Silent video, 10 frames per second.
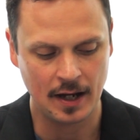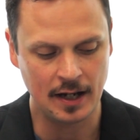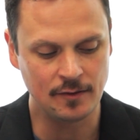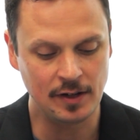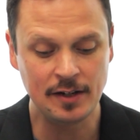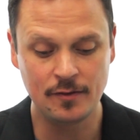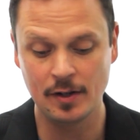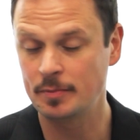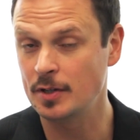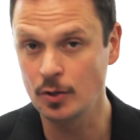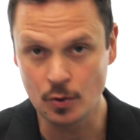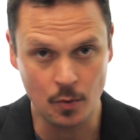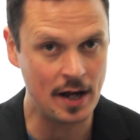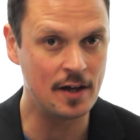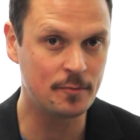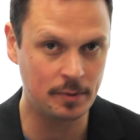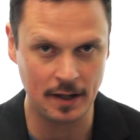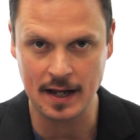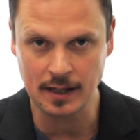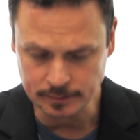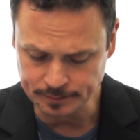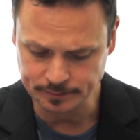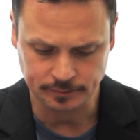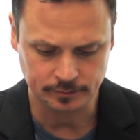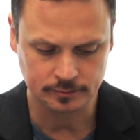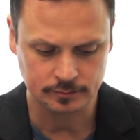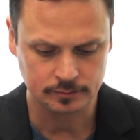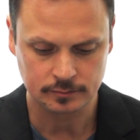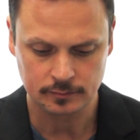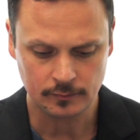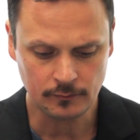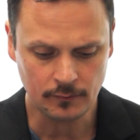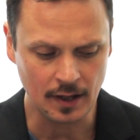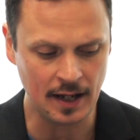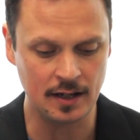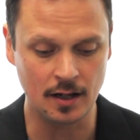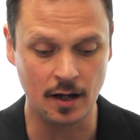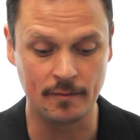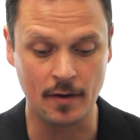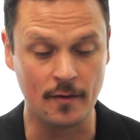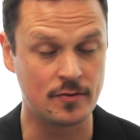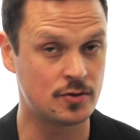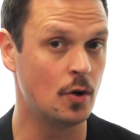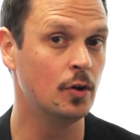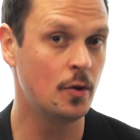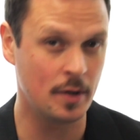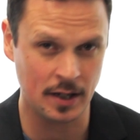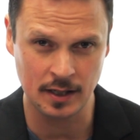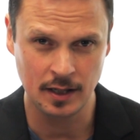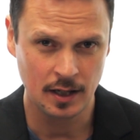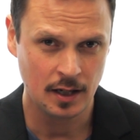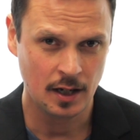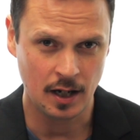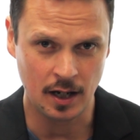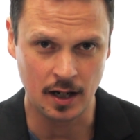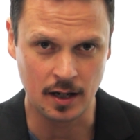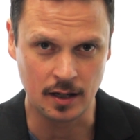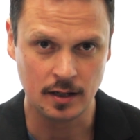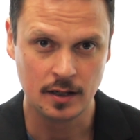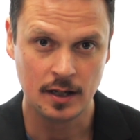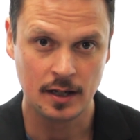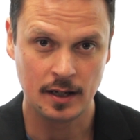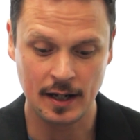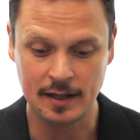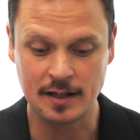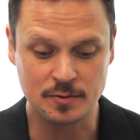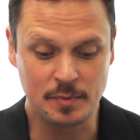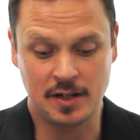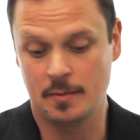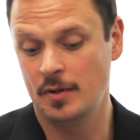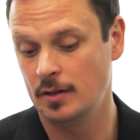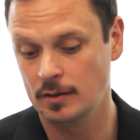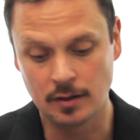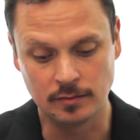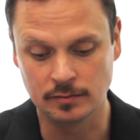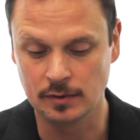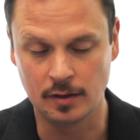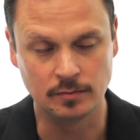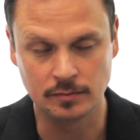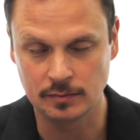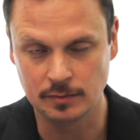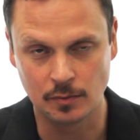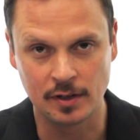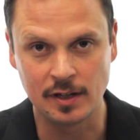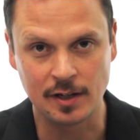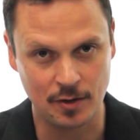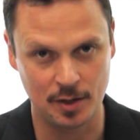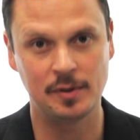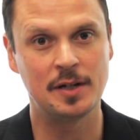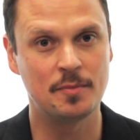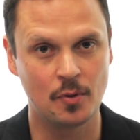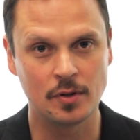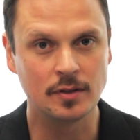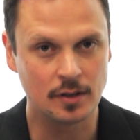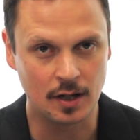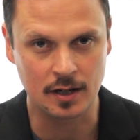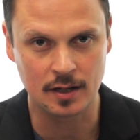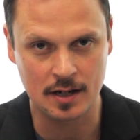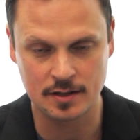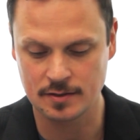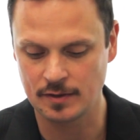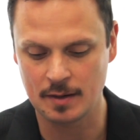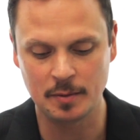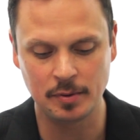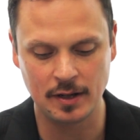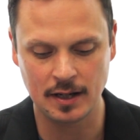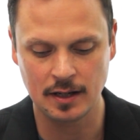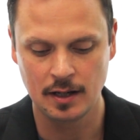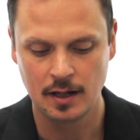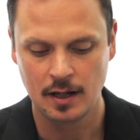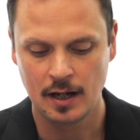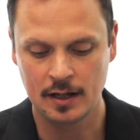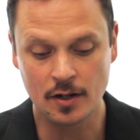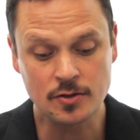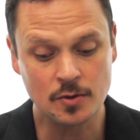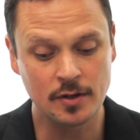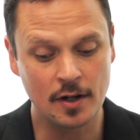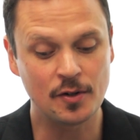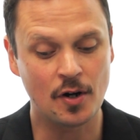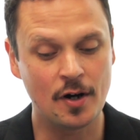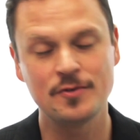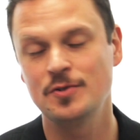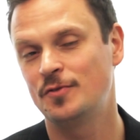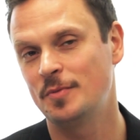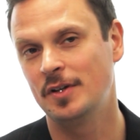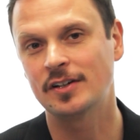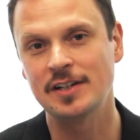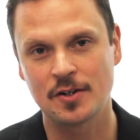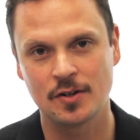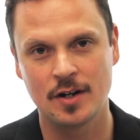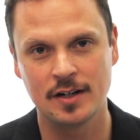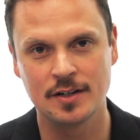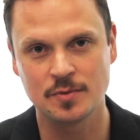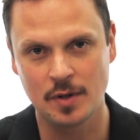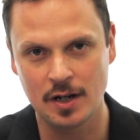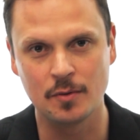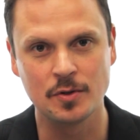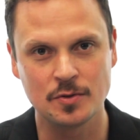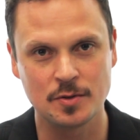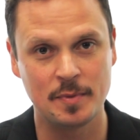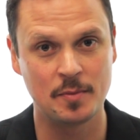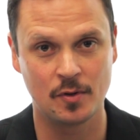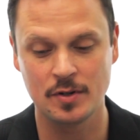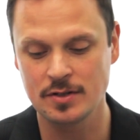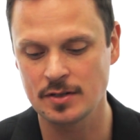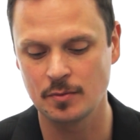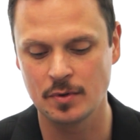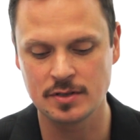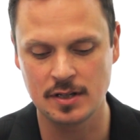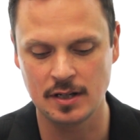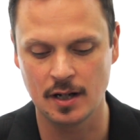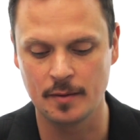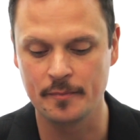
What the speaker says: and he developed a new way of playing and of soloing, and it's become one of the incredibly important gharanas of tabla playing. And also another offshoot from the Lucknow gharana as well, which was a bit more recent, was the